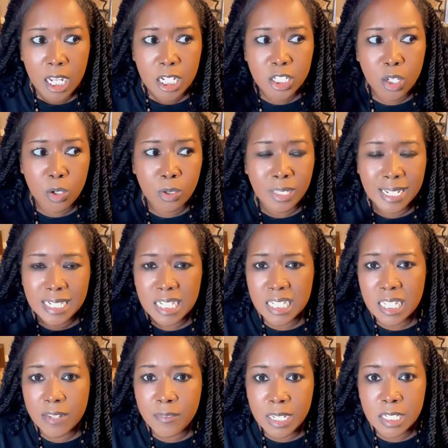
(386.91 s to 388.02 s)
So, like, just
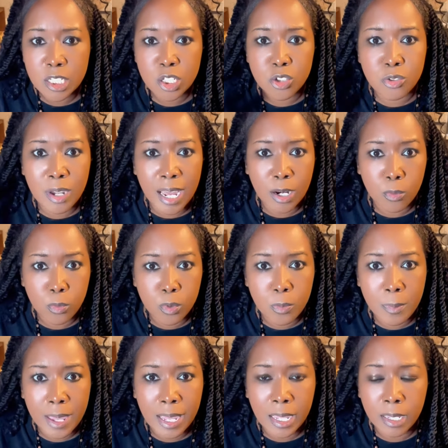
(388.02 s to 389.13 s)
say for instance, you got a
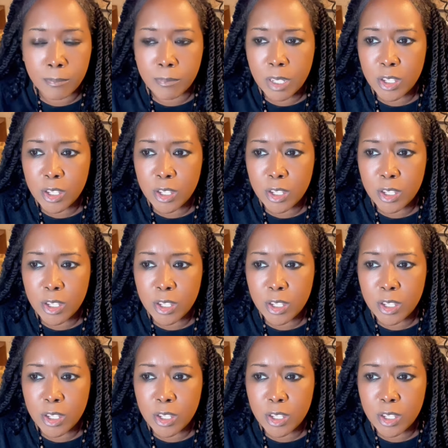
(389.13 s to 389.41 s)
roommate,